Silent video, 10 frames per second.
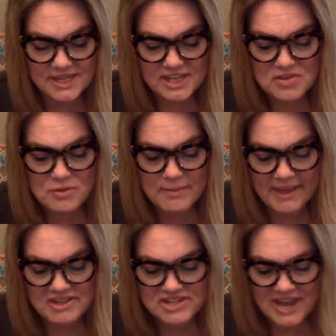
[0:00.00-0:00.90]
Can you
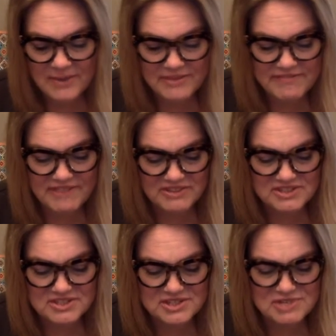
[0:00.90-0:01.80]
imagine how he felt
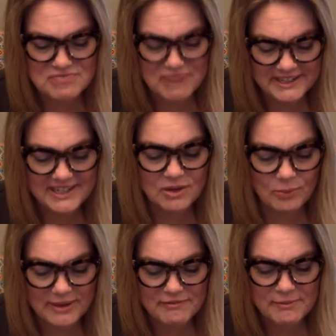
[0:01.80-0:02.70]
to see you running
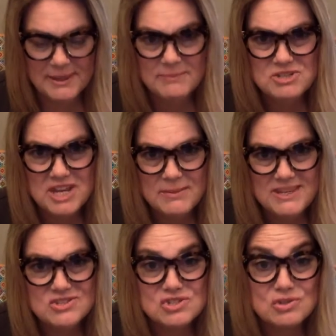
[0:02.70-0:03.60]
away from him,
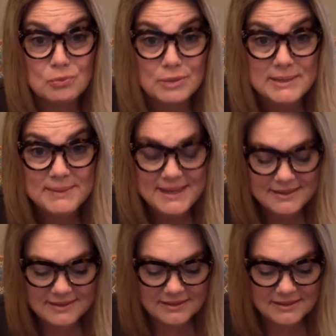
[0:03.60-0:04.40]
Jamie, screaming?"